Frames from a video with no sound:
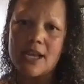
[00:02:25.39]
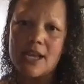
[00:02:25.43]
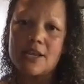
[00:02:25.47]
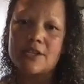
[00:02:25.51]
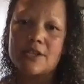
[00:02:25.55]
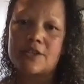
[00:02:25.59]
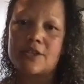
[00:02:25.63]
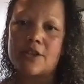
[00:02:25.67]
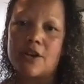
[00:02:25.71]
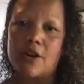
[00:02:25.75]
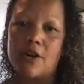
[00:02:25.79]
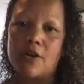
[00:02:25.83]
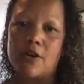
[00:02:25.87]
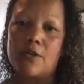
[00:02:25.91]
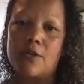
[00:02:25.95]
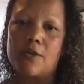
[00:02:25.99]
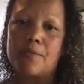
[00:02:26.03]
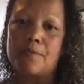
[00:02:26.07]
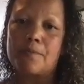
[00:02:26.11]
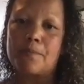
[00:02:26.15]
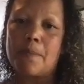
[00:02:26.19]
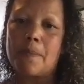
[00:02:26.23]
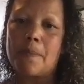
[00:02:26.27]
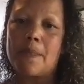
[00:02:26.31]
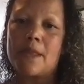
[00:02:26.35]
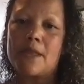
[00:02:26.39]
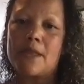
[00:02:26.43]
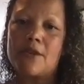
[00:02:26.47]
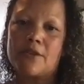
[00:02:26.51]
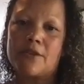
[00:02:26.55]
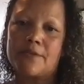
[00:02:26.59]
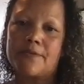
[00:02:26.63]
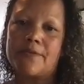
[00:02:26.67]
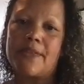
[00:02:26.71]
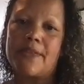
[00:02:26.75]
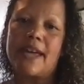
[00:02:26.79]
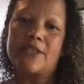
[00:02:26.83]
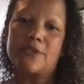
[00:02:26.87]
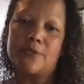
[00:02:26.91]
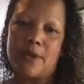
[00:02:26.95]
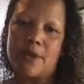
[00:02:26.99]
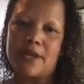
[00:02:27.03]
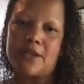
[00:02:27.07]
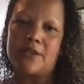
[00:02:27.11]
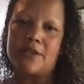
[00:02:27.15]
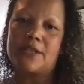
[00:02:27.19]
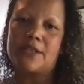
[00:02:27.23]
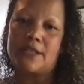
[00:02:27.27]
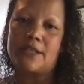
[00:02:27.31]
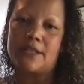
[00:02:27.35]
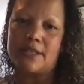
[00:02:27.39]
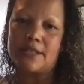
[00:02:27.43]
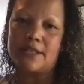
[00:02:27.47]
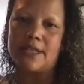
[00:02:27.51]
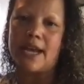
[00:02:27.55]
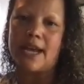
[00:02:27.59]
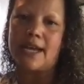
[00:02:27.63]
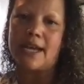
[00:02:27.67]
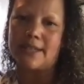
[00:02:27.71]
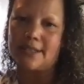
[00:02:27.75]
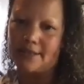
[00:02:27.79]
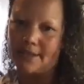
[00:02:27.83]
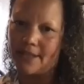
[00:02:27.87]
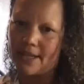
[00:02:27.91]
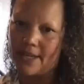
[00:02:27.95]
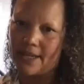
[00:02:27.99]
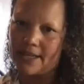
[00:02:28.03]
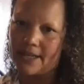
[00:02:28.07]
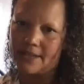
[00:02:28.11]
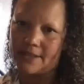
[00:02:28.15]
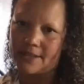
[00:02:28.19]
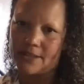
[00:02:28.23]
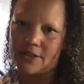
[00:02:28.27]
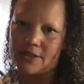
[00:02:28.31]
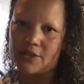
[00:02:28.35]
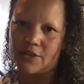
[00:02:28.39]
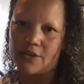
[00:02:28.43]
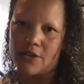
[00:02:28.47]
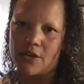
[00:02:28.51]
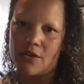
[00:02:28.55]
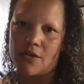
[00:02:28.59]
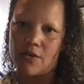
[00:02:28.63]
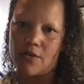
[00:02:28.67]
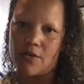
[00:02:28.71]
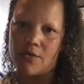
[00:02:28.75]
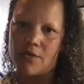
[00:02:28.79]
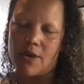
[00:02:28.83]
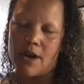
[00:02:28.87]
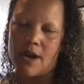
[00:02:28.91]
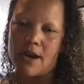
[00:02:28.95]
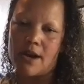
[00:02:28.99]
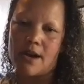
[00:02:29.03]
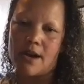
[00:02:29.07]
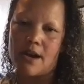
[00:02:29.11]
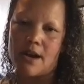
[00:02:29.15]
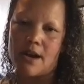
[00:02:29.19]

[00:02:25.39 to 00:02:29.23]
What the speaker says: So that's why you see the dotted lines. So